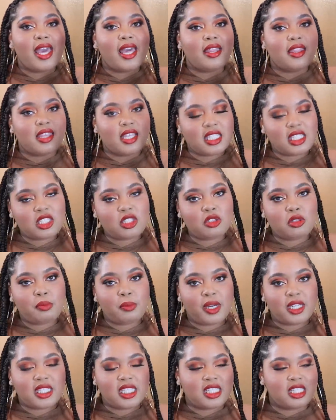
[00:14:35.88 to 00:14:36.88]
and this
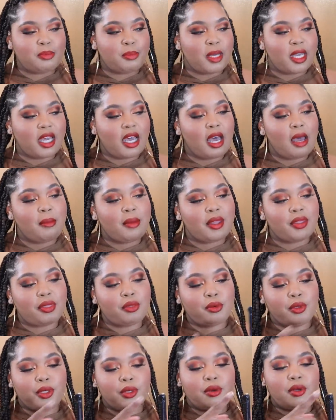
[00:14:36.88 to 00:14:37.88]
toothbrush has been coming
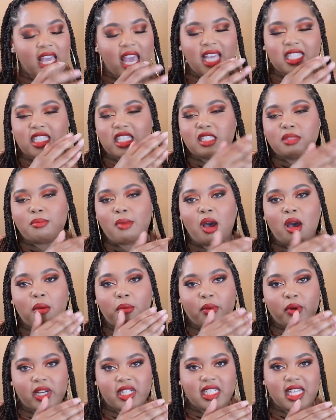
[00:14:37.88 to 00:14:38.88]
through. It has a small
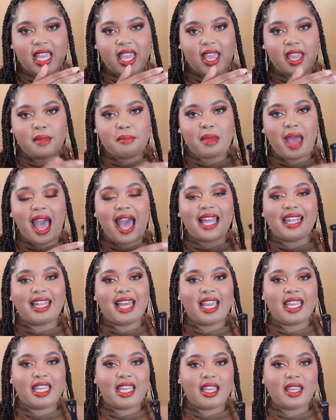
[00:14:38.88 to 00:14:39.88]
brush head, but I
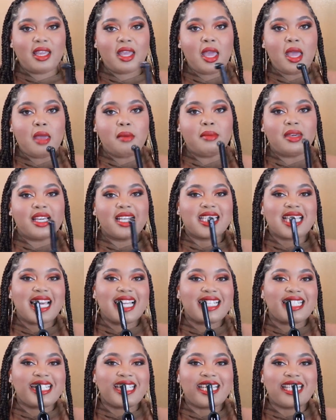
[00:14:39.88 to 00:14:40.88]
like it because
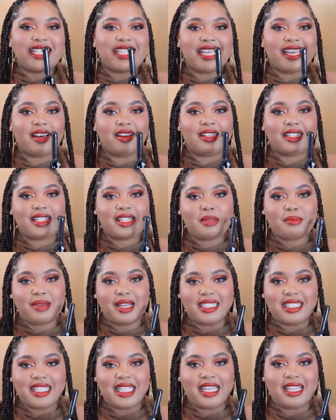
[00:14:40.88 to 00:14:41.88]
I detail clean
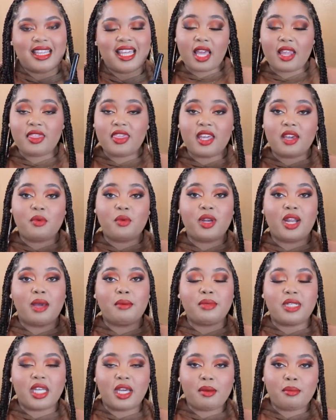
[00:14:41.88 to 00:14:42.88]
my teeth, and then when
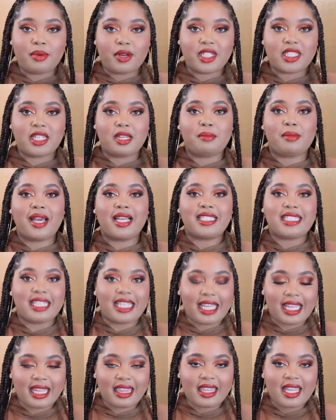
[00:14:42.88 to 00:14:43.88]
I'm done brushing my
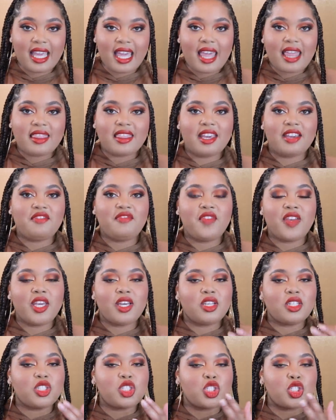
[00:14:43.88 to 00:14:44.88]
teeth, they
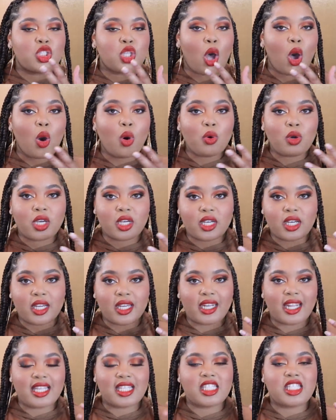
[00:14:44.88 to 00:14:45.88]
feel so
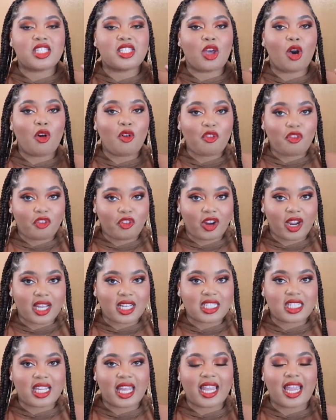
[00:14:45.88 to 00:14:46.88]
good and so
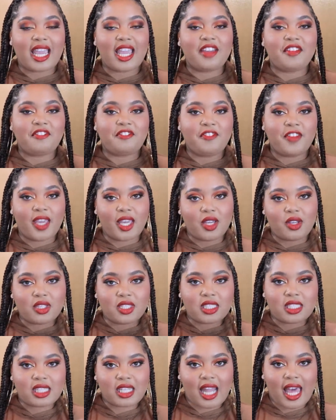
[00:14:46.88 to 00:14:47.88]
fresh. Like, it
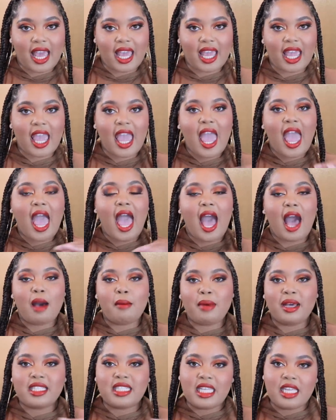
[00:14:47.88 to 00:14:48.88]
feels like
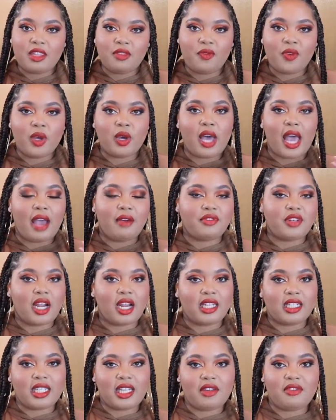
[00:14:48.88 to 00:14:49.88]
how my teeth feel after
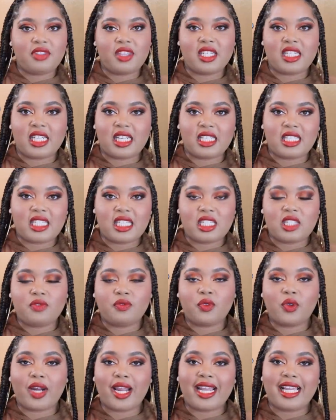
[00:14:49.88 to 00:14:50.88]
I leave the
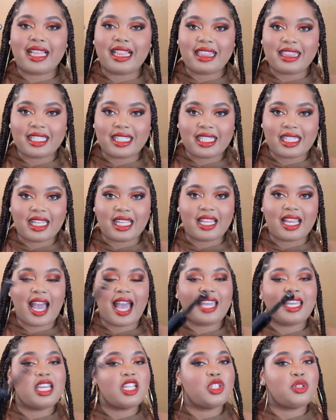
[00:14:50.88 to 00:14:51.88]
dentist for a cleaning.
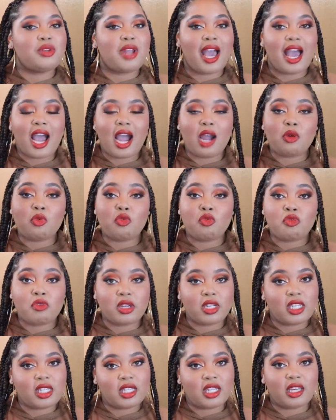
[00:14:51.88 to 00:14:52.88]
I kid you not, I
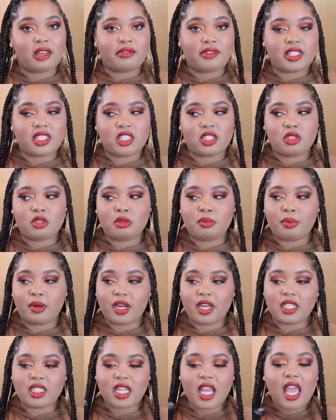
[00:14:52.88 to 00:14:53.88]
really love this
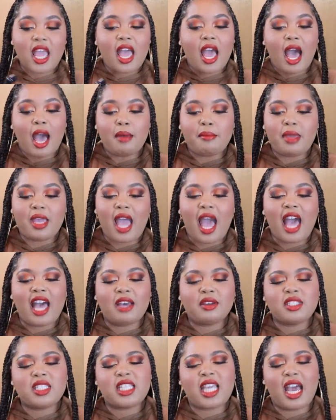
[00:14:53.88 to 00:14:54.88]
toothbrush. I mean,
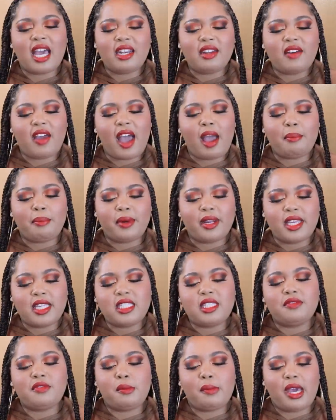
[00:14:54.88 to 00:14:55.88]
I was kind of
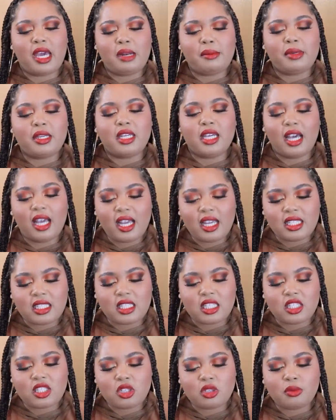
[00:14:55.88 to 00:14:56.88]
apprehensive about it
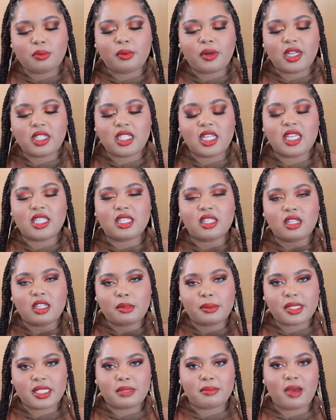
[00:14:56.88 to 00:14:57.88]
because the toothbrush is a
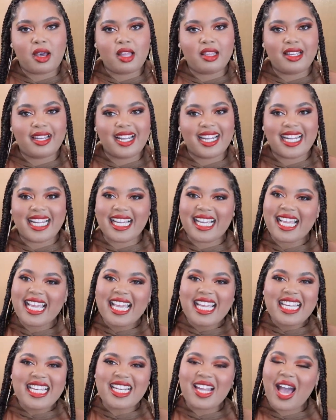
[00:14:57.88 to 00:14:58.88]
little bit smaller, and
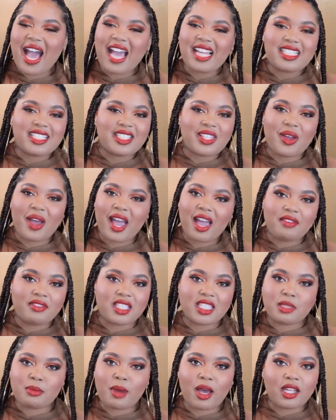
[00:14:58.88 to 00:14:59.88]
you know, I just don't have
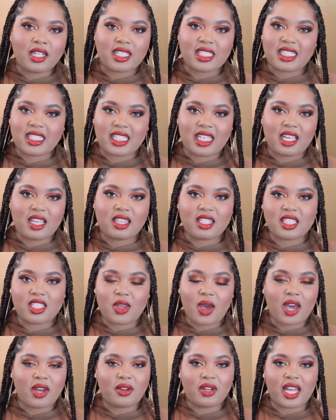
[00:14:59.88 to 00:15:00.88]
the smallest teeth,
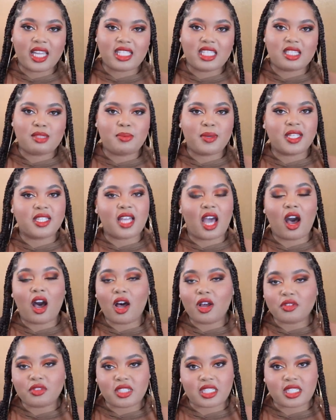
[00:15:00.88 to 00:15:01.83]
so I don't like to spend all